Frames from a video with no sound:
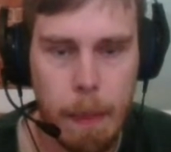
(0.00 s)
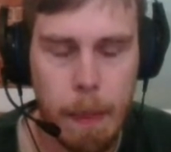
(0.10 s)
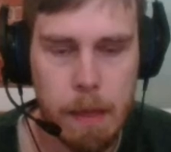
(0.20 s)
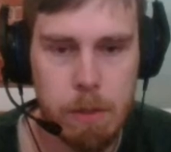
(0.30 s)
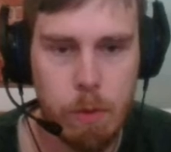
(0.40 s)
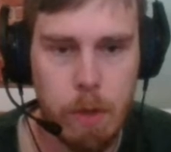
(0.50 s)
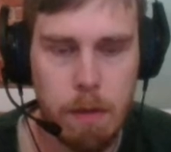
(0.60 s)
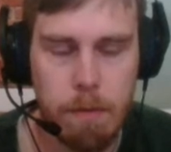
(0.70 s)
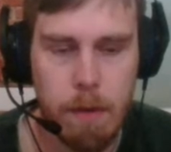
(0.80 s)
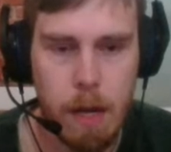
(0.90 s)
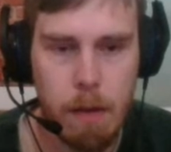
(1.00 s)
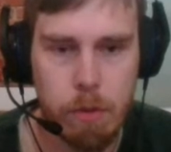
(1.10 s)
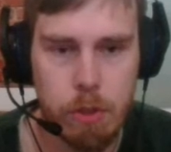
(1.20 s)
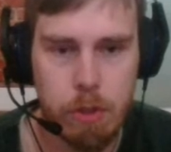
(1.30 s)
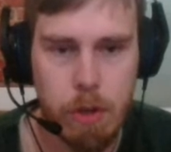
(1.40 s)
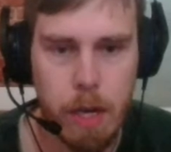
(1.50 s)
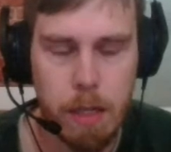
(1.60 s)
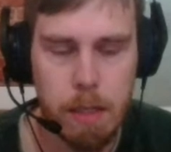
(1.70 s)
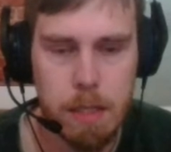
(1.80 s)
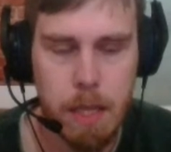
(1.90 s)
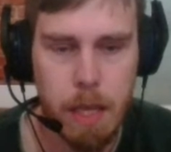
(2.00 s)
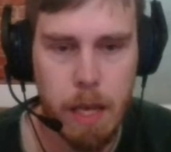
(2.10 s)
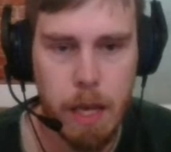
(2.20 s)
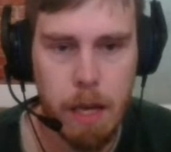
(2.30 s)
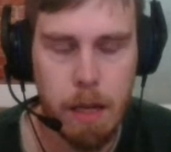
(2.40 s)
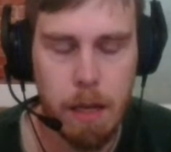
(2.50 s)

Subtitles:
So queen d5 was tried instead,